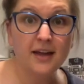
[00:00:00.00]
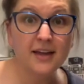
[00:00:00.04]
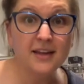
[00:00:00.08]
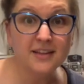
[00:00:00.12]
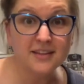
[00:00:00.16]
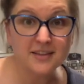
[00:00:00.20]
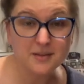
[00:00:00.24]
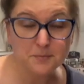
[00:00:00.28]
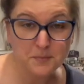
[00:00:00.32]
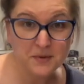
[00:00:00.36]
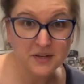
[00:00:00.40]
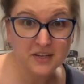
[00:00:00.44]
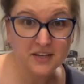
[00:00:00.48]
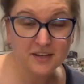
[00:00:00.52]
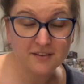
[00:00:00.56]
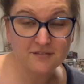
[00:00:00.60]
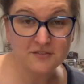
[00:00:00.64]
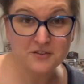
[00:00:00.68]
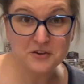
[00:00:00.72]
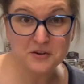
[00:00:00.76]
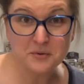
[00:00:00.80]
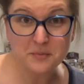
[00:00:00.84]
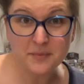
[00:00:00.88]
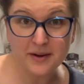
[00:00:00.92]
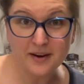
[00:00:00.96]
Speaking of
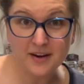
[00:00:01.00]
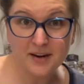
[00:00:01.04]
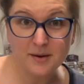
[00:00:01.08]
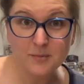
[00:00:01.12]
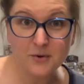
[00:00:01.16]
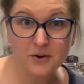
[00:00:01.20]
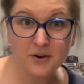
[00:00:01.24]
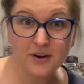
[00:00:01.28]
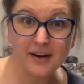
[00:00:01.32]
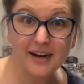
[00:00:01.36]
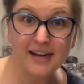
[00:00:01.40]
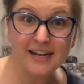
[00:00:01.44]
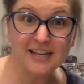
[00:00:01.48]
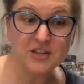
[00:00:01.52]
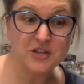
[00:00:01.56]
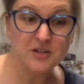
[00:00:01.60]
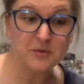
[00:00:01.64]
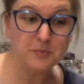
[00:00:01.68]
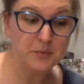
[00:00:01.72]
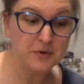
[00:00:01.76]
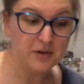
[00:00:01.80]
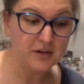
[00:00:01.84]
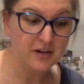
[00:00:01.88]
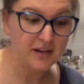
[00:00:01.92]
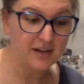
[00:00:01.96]
Drew Barrymore, I just
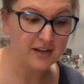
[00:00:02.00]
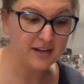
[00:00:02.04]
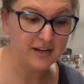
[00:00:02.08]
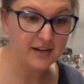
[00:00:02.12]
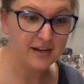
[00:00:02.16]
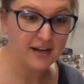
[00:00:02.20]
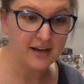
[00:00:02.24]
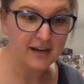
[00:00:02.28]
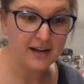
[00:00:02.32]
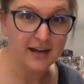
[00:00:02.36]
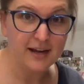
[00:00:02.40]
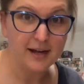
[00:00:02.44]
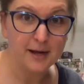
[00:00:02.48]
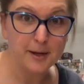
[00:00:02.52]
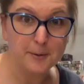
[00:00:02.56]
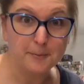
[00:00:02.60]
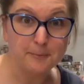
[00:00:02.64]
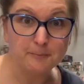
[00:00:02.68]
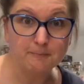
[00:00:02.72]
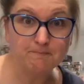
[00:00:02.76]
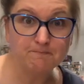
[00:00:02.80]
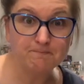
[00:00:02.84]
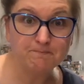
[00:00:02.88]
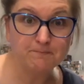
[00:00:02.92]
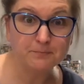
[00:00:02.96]
put
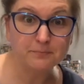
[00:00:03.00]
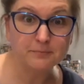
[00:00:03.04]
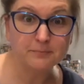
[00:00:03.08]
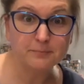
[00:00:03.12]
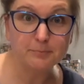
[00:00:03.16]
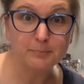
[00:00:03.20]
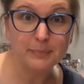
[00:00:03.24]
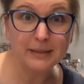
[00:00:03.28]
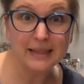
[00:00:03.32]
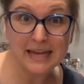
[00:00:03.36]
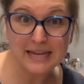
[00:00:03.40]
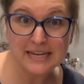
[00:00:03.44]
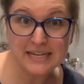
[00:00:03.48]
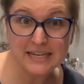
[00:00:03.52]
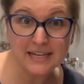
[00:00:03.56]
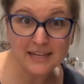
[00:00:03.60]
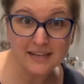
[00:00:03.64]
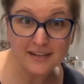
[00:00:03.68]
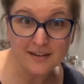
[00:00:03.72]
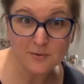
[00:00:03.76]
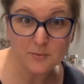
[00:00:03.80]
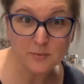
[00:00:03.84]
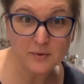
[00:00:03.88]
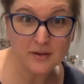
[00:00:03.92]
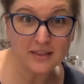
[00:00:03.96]
on
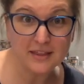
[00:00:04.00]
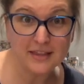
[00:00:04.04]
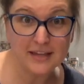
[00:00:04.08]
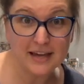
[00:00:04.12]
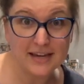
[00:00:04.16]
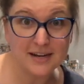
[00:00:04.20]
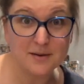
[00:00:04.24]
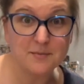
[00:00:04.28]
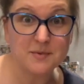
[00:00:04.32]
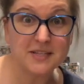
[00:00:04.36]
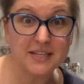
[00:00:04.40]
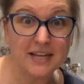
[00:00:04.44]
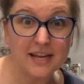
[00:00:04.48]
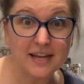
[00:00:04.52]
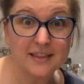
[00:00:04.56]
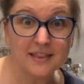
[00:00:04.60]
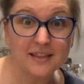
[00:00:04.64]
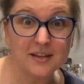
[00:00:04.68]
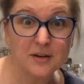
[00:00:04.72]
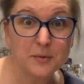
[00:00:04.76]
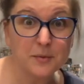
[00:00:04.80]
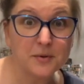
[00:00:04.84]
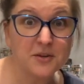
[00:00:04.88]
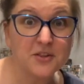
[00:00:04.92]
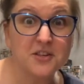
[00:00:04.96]
Blended with Adam
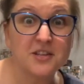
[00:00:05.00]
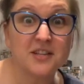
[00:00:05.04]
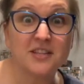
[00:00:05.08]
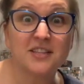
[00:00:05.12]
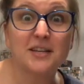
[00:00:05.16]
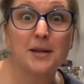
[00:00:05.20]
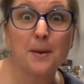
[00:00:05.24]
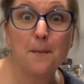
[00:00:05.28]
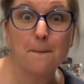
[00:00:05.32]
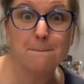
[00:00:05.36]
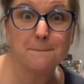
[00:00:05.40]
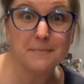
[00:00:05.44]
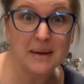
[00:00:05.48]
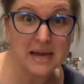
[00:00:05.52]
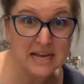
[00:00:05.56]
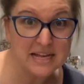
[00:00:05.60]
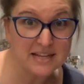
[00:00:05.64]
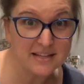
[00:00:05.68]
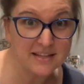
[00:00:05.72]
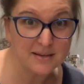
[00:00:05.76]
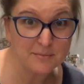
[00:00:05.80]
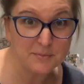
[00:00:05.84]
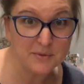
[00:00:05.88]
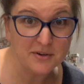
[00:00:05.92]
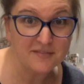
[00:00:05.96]
Sandler, which is an
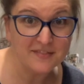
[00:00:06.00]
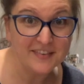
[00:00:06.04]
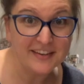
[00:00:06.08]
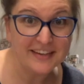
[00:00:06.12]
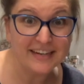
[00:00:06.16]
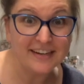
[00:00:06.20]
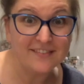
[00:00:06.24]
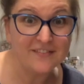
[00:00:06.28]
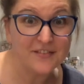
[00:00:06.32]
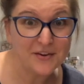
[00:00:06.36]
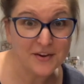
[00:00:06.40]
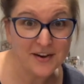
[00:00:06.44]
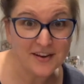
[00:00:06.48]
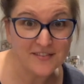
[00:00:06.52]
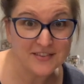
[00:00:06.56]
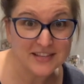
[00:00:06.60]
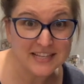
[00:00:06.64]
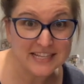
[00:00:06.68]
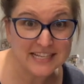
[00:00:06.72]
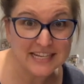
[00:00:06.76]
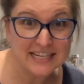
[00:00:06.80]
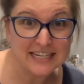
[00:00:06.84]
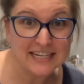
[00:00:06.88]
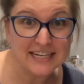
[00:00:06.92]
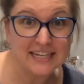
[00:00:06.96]
amazing movie. And if you haven't
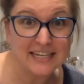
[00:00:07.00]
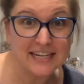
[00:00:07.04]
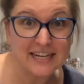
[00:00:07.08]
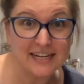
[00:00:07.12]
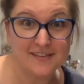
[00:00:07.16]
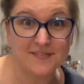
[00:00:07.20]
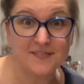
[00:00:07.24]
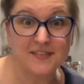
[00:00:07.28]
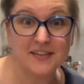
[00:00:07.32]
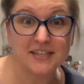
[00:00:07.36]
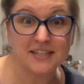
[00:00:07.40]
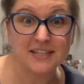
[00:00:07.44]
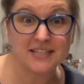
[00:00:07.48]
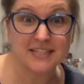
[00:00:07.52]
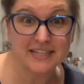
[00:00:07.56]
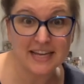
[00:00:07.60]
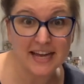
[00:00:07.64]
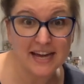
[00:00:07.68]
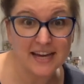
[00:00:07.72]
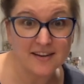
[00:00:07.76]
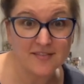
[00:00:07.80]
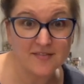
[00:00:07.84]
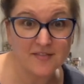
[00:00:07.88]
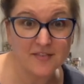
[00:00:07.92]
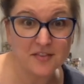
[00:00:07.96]
seen it, I feel
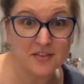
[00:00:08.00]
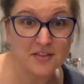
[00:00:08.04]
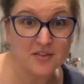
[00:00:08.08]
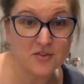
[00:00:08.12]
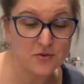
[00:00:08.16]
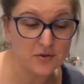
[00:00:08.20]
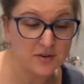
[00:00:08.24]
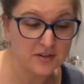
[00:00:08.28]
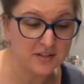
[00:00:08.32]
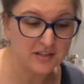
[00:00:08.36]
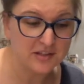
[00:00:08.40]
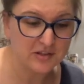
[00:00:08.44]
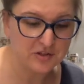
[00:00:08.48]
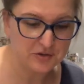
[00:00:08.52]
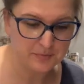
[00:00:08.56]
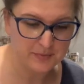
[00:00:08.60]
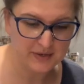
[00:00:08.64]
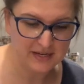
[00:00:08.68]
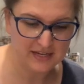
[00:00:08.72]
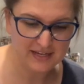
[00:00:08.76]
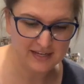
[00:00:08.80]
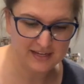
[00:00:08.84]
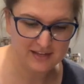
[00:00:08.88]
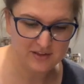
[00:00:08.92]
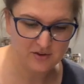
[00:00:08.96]
sad for the choices you're
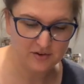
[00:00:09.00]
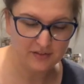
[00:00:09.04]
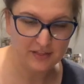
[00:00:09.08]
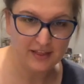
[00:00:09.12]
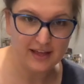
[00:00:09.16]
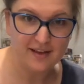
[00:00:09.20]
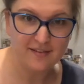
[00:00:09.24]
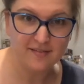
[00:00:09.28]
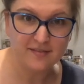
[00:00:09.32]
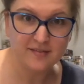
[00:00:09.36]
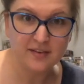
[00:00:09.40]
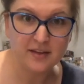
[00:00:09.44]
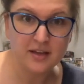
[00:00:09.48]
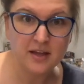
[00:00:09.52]
making in your life.